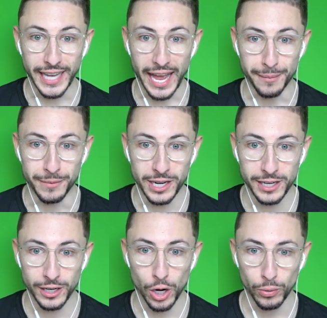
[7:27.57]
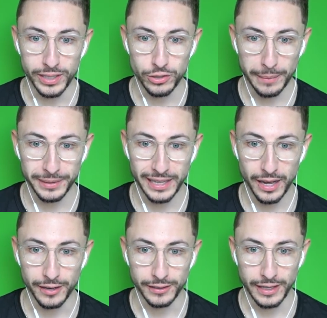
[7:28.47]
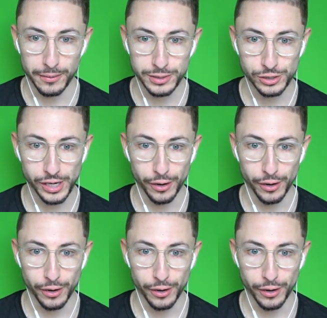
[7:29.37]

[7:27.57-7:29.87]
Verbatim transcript: Get him. Oh, he dropped the gun. That was the